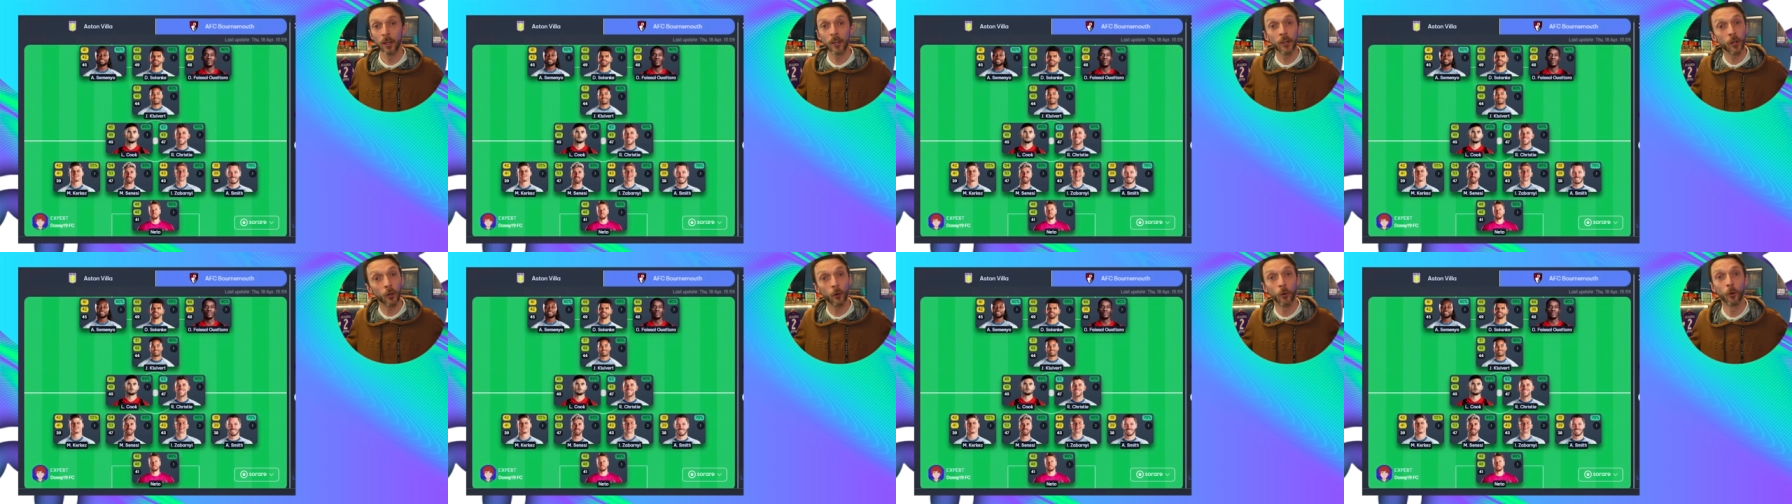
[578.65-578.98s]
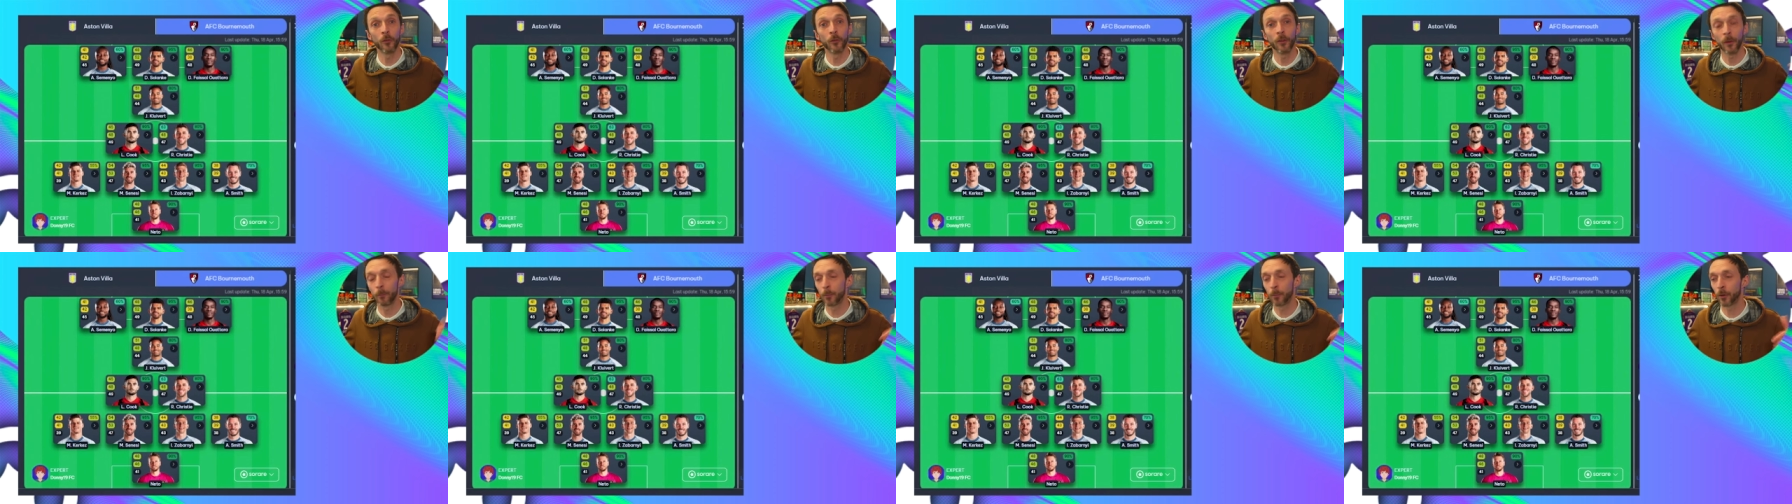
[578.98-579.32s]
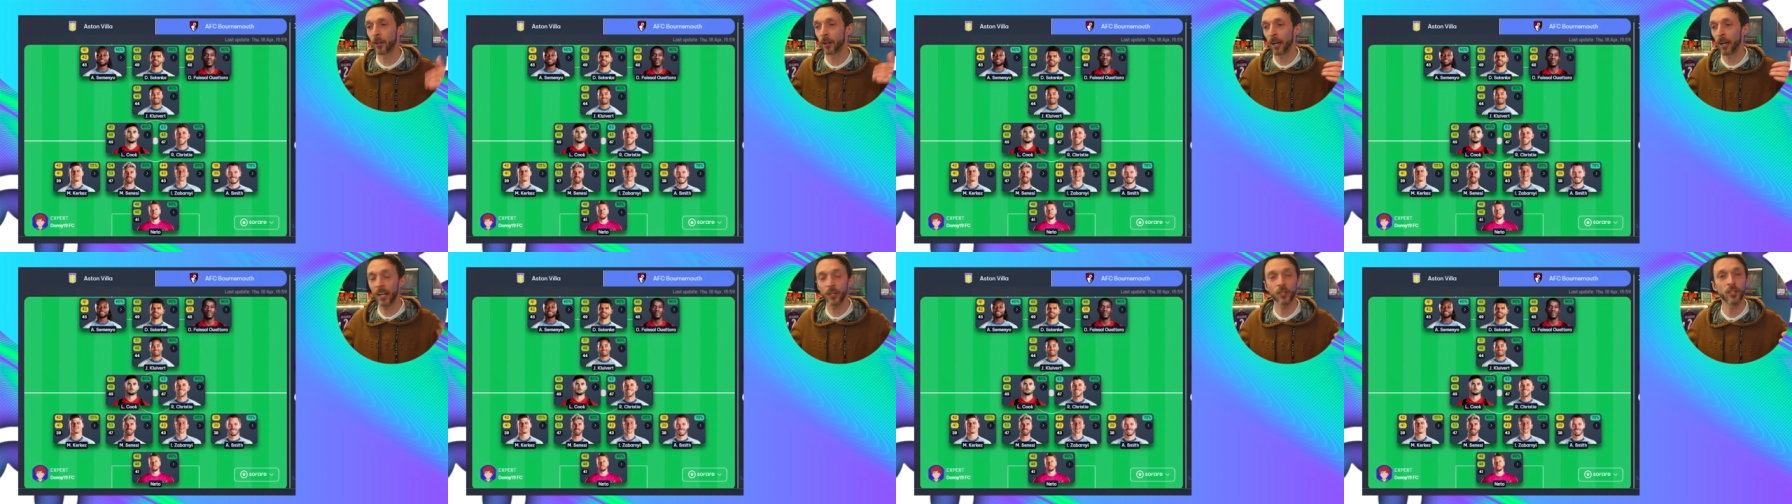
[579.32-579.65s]
you know, the
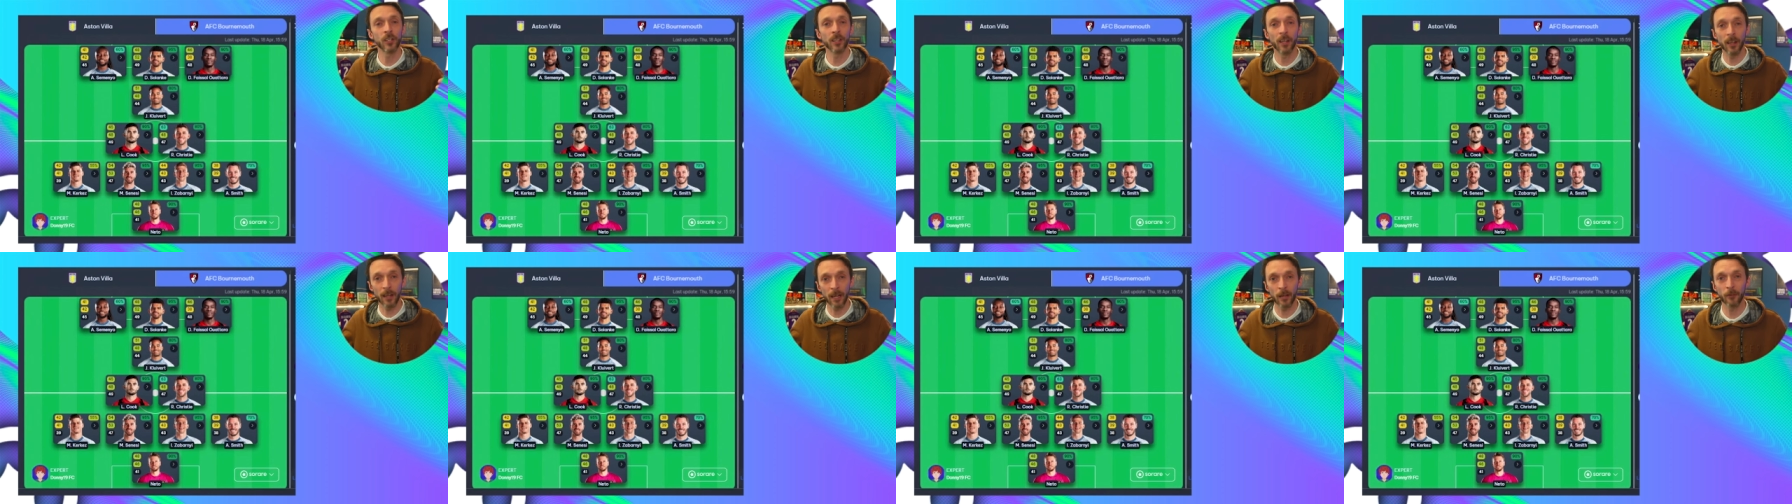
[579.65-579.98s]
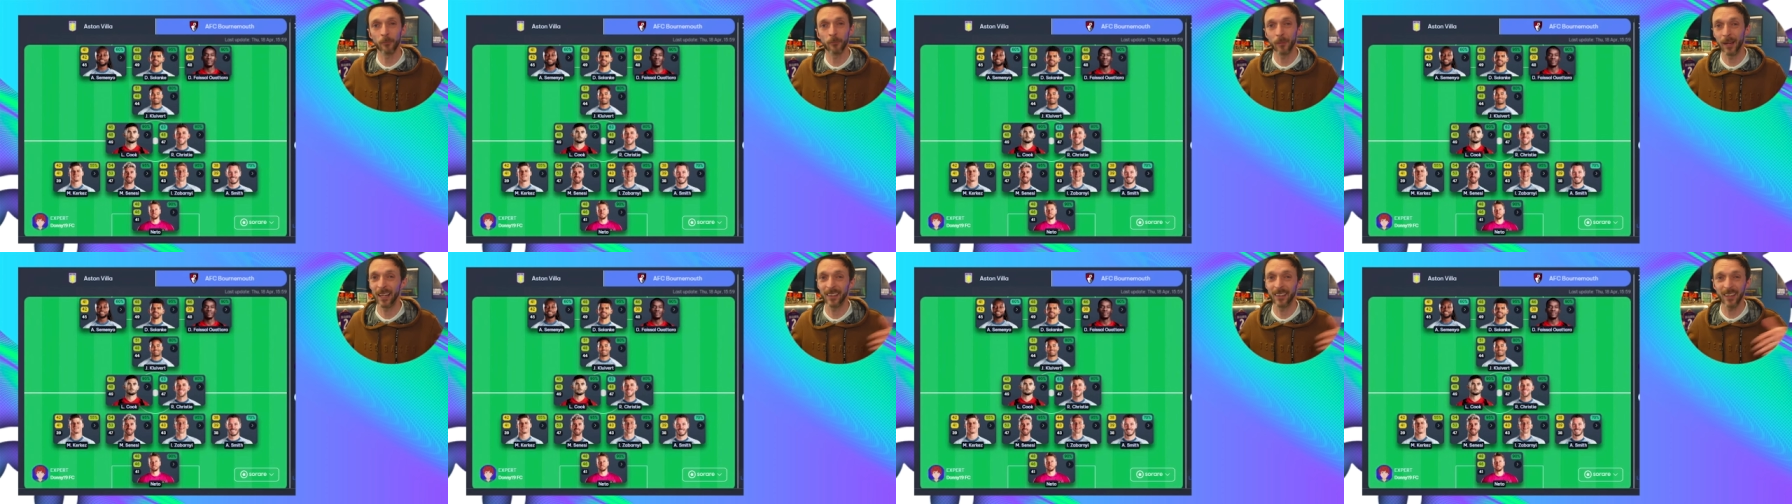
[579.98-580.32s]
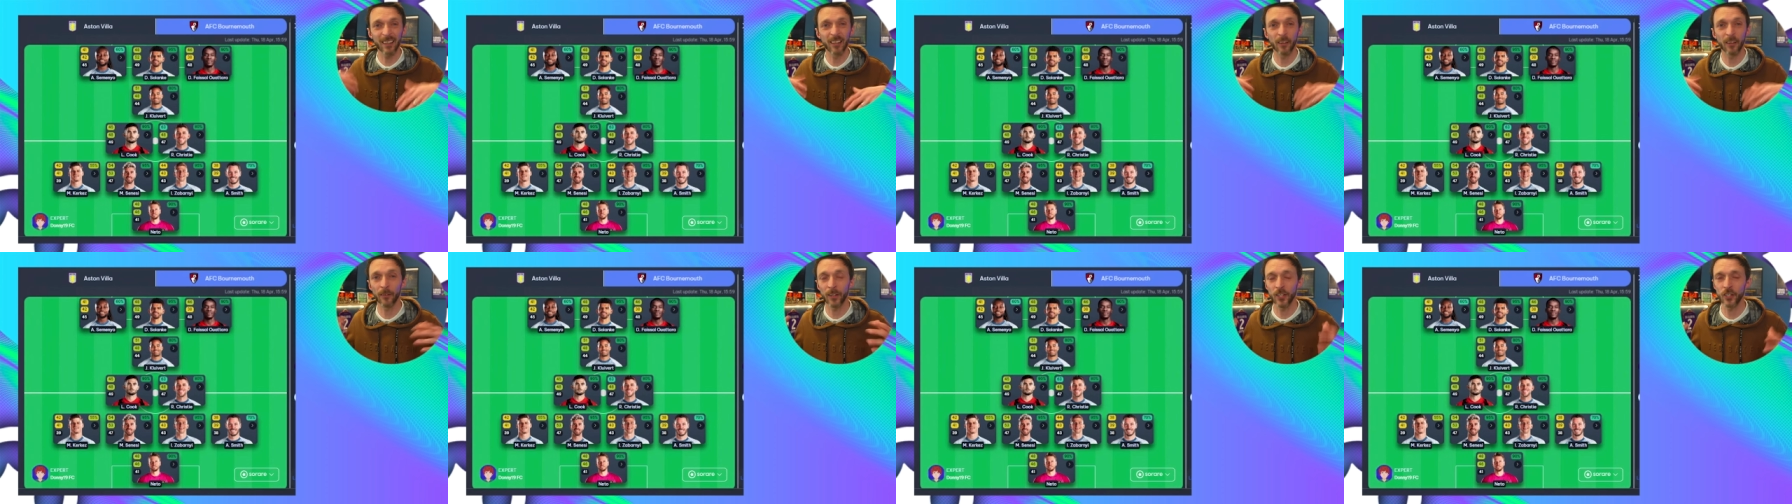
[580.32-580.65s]
progression that they've made
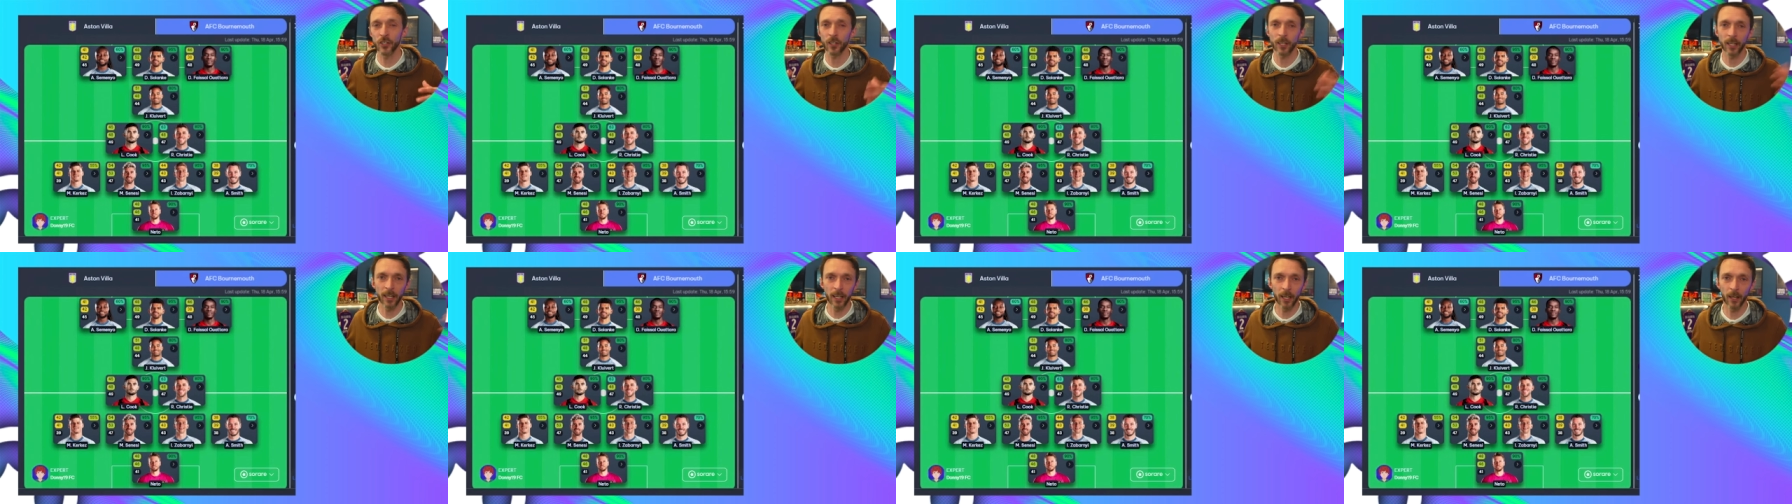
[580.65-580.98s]
individually